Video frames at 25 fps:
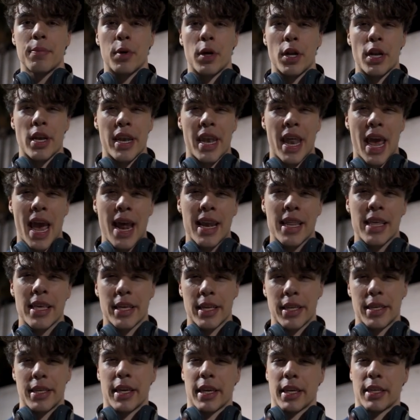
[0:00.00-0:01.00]
but natty
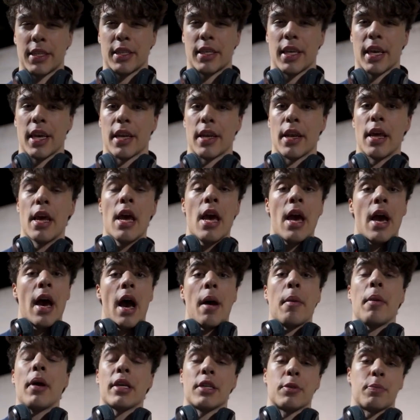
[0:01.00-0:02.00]
dick skin.
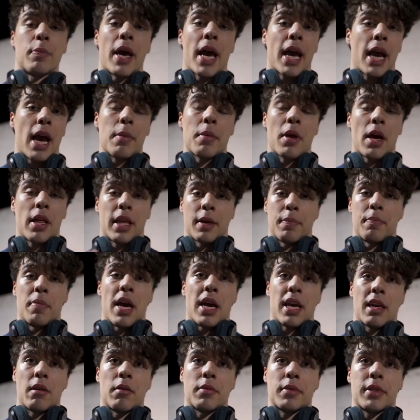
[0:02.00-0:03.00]
I'm not I'm not like
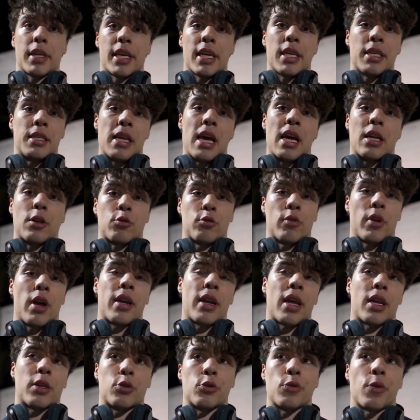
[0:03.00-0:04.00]
backing up saying he's natural, not
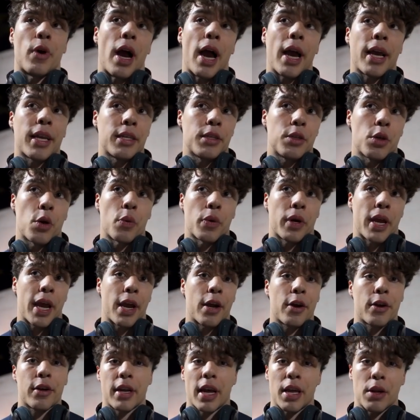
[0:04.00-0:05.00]
natural. I don't
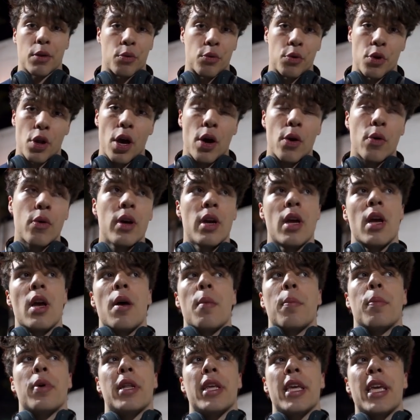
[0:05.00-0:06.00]
care and I don't know.
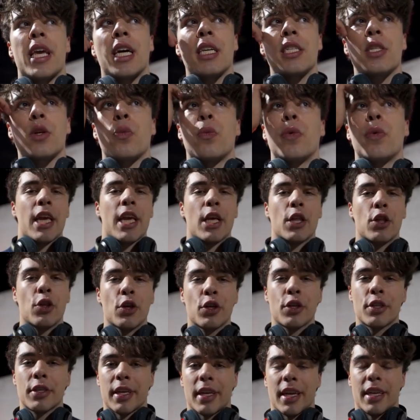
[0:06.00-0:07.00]
But he has a He
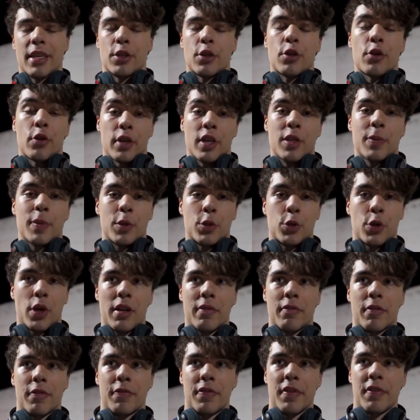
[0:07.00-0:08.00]
looks like you know, he's been
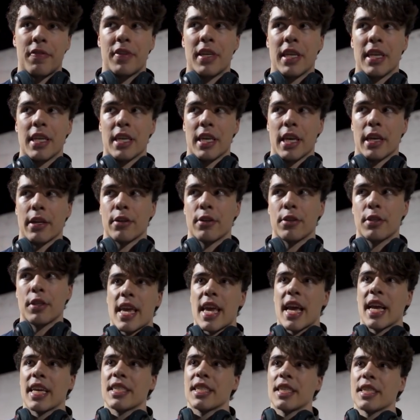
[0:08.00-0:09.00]
training for 15 years. He has